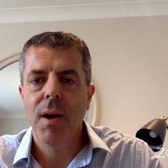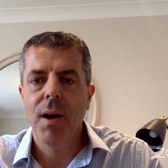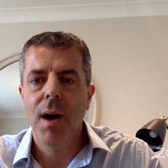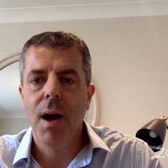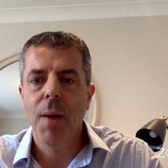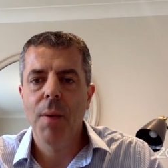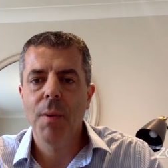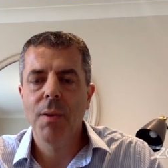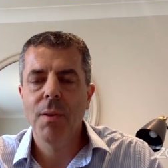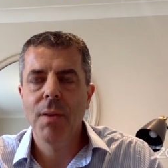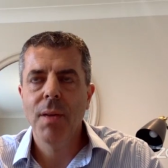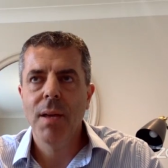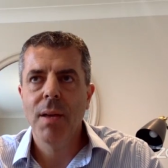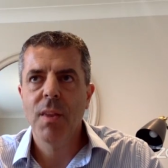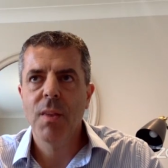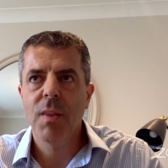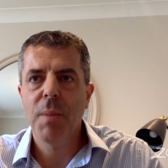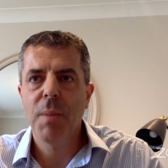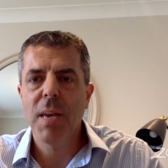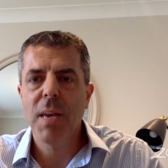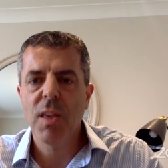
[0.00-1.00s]
would
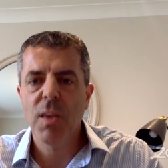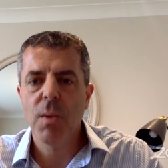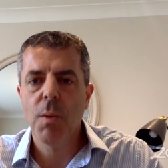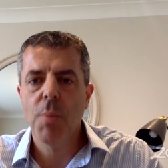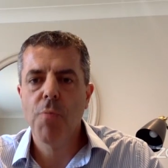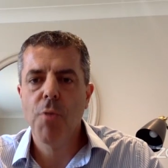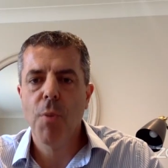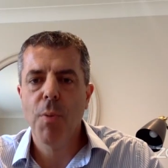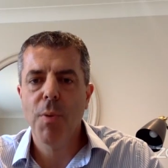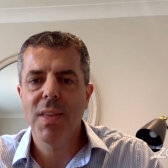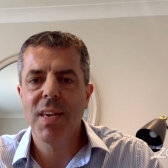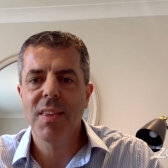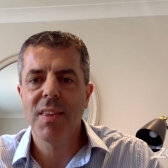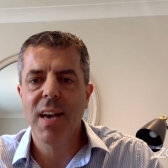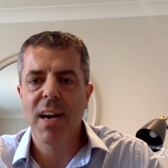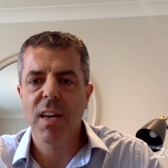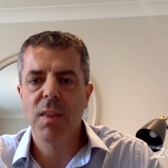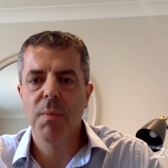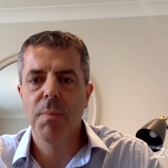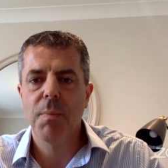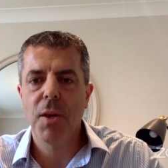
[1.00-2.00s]
speak to a property
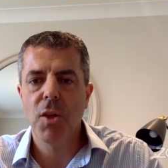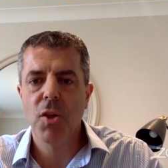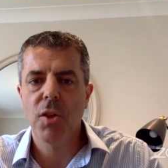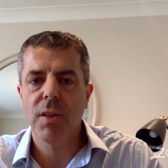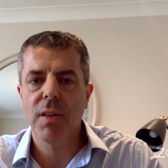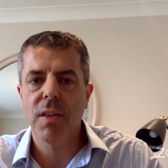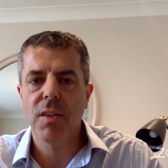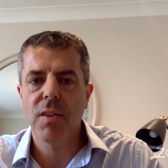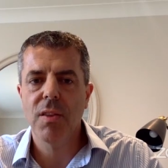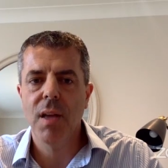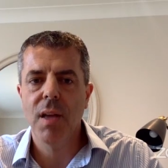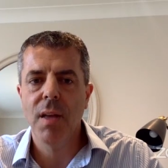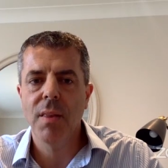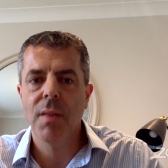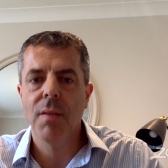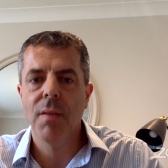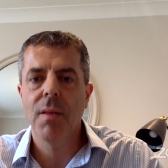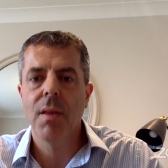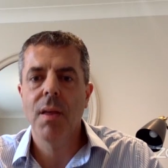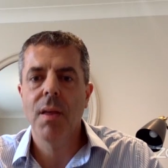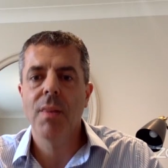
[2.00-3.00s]
tax specialist at
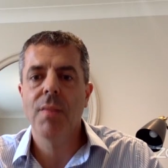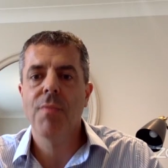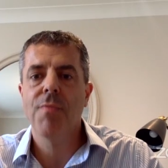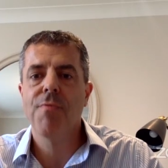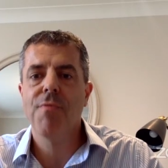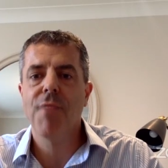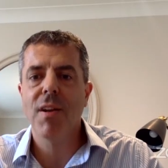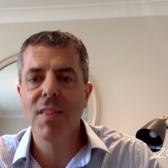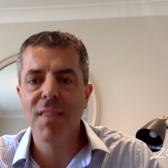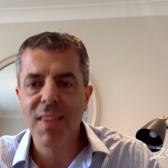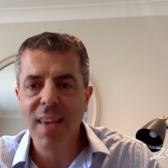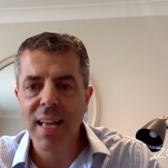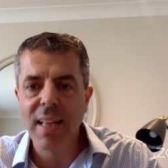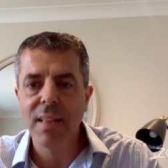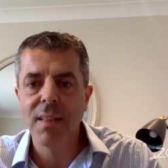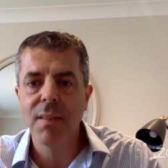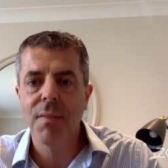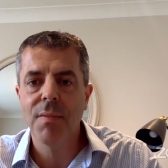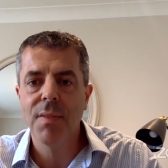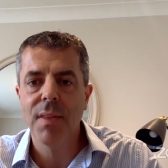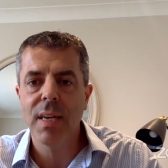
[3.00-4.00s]
the front
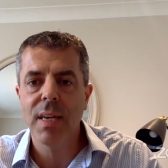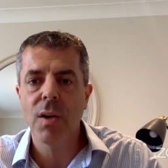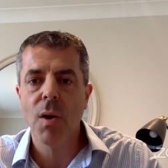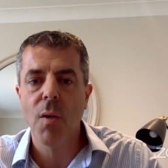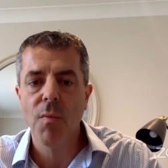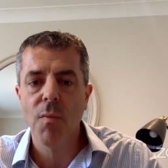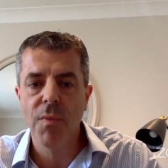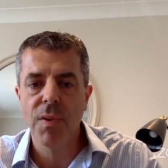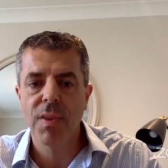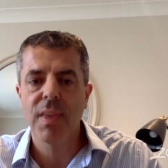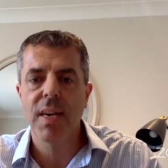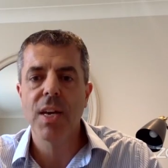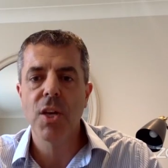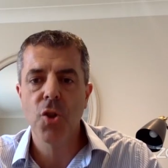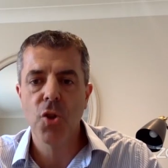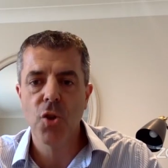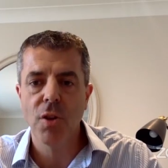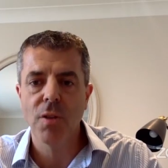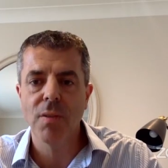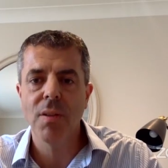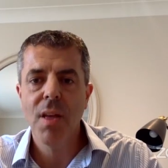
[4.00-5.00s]
end of the
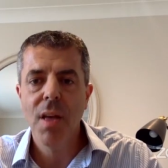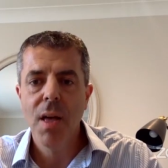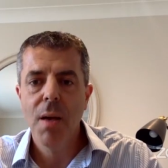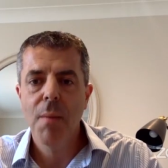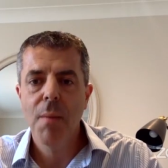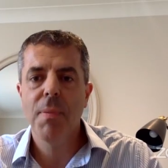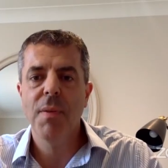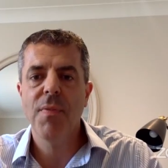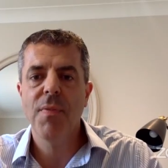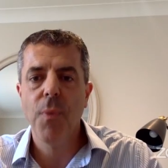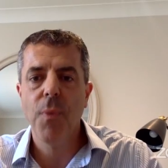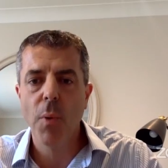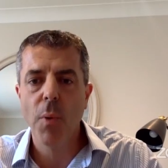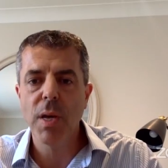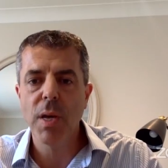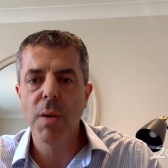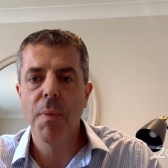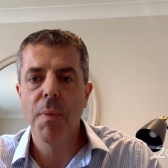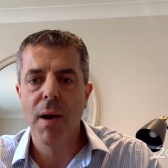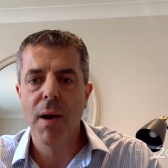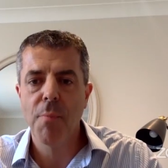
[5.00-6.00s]
conversation before
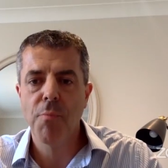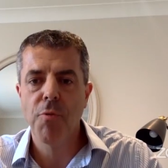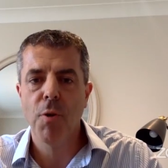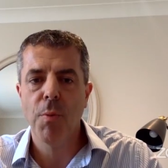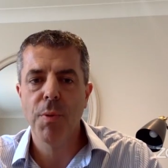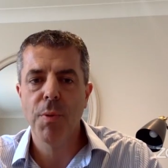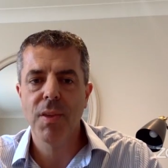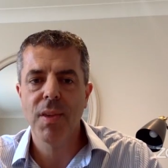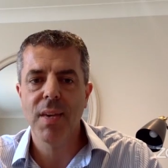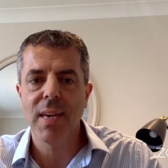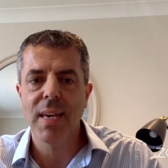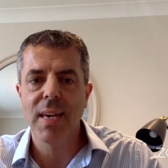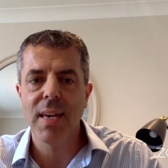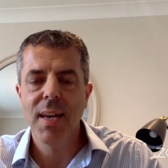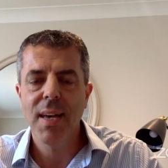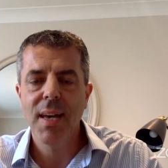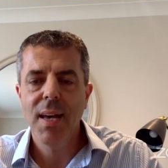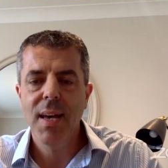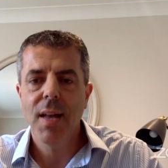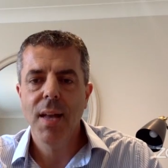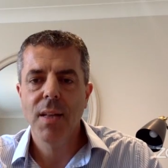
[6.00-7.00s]
you buy a property
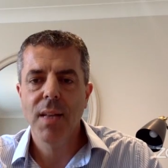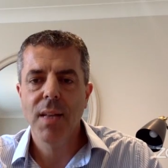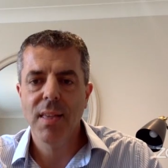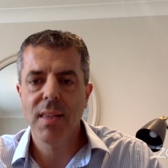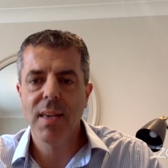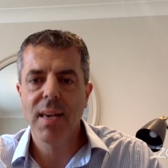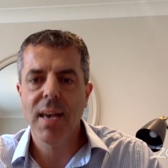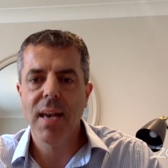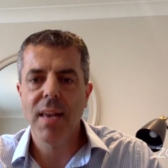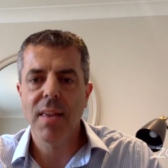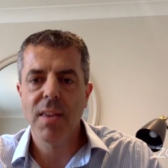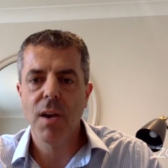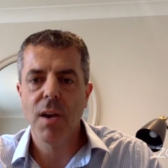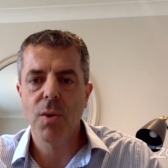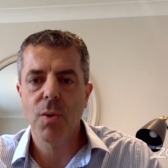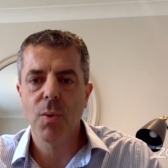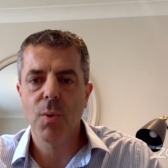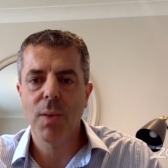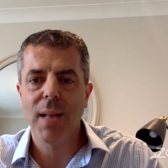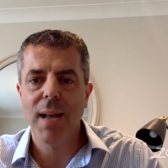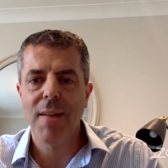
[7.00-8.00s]
to get
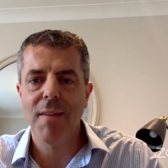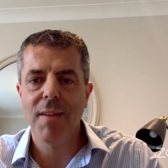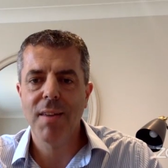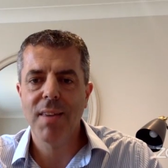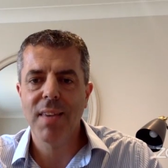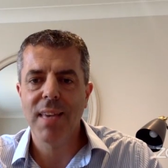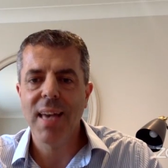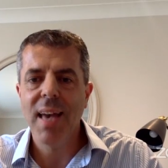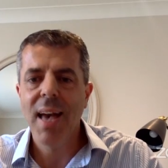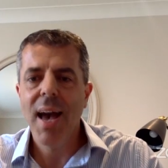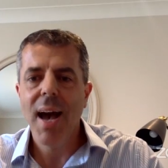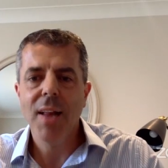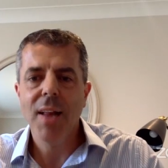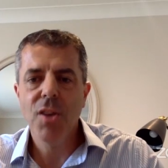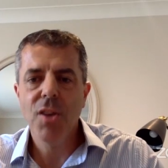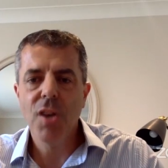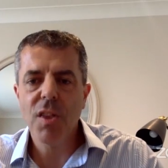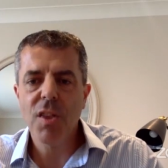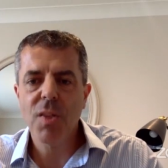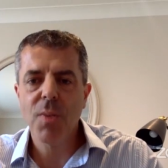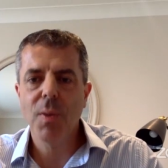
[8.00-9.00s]
total clarity and
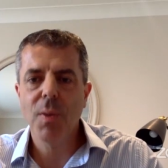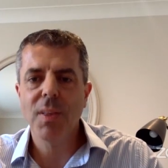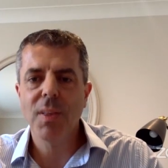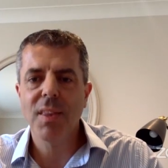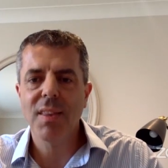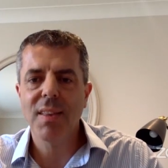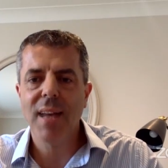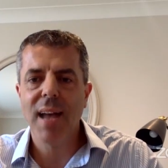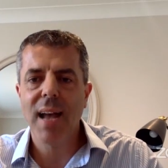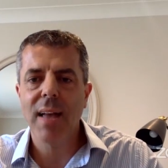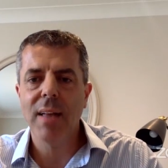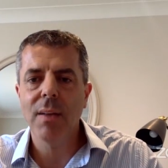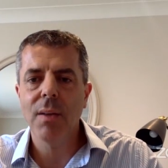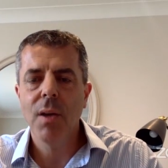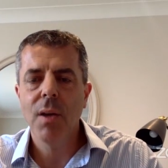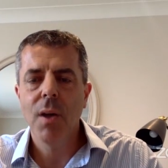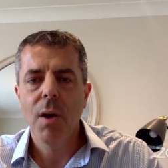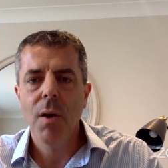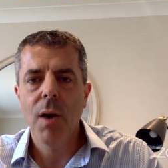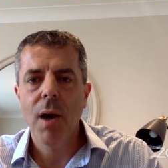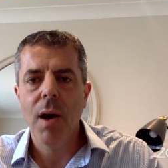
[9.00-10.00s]
just to understand
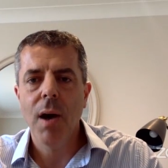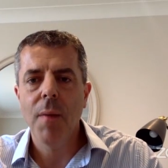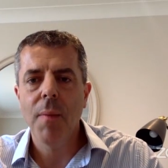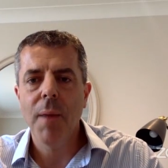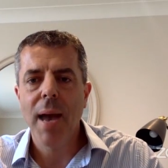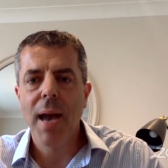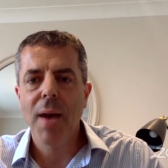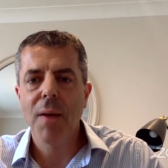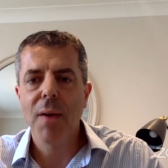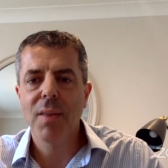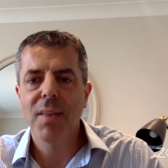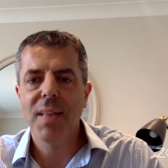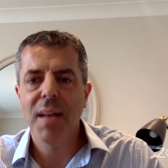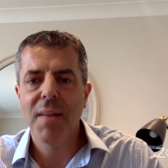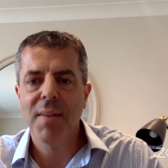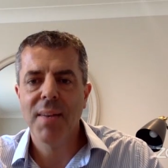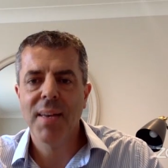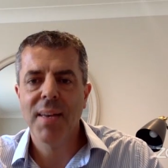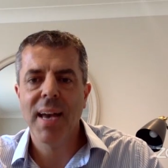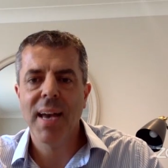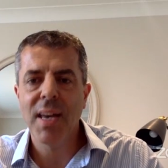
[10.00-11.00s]
how to
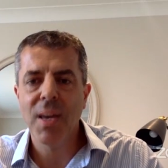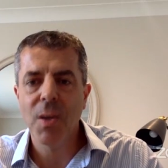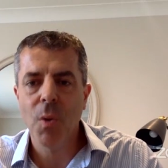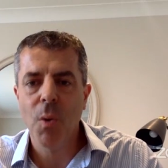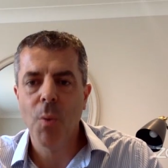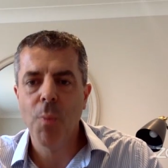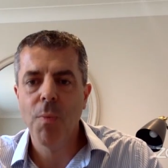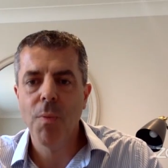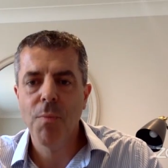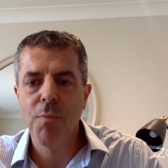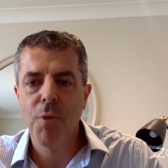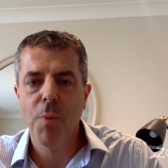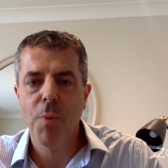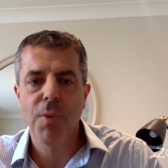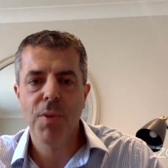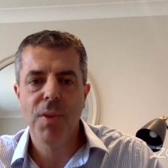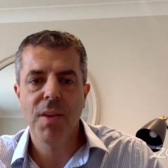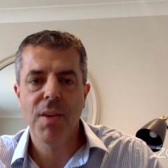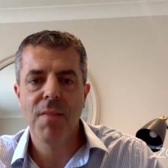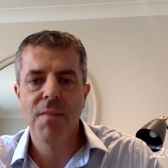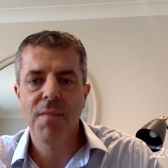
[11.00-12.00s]
navigate your
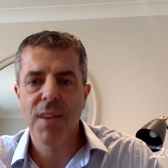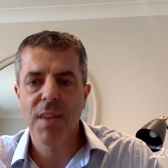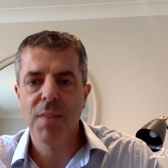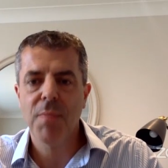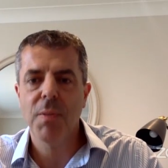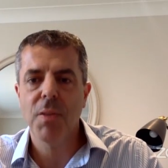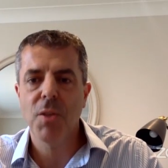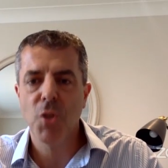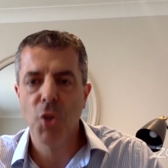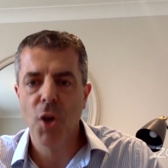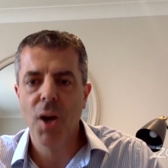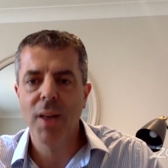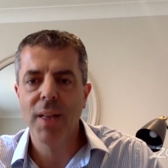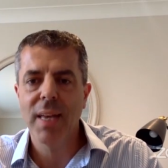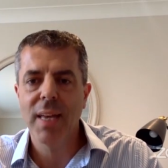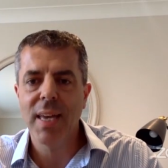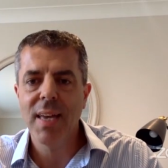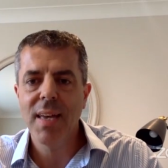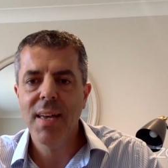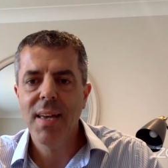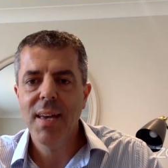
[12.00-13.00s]
property investment
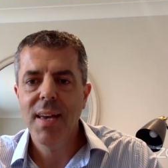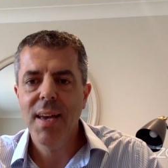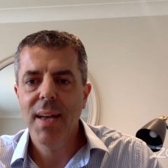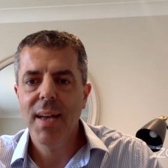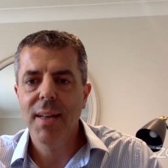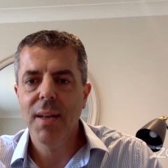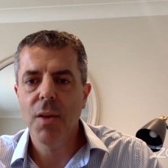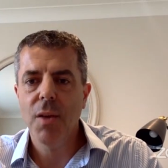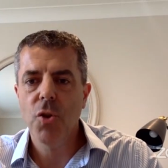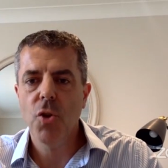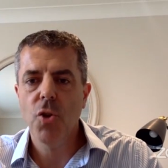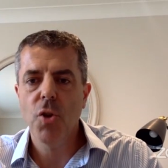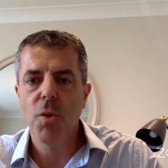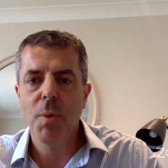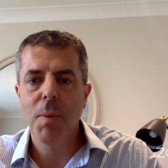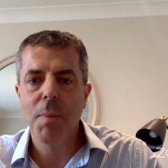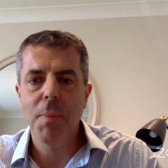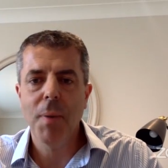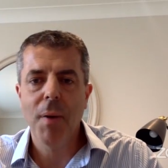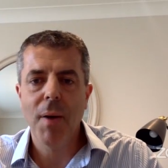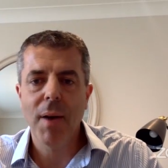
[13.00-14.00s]
journey. You know, should you
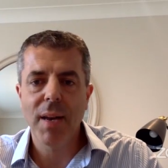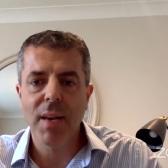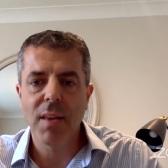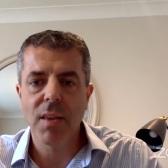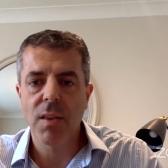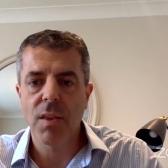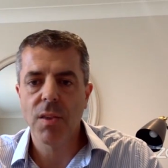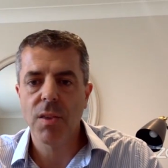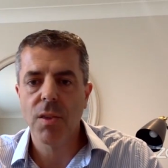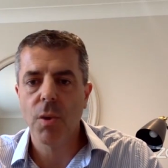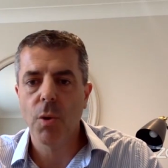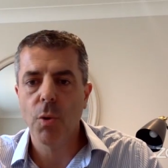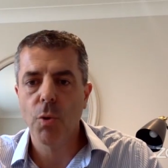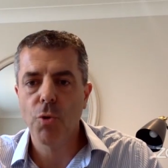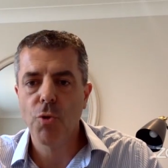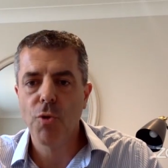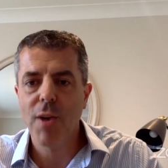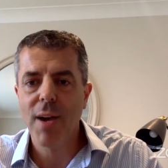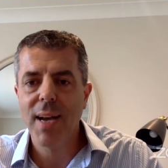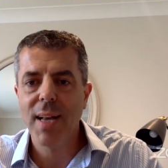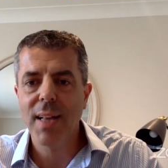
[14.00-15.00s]
be buying it as a sole
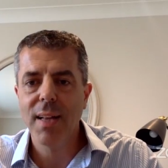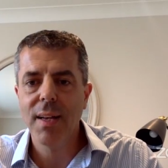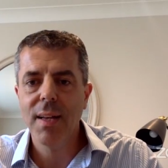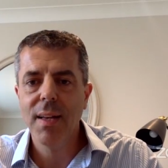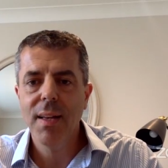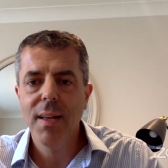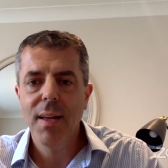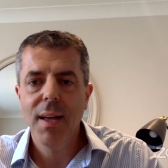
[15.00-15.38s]
trader,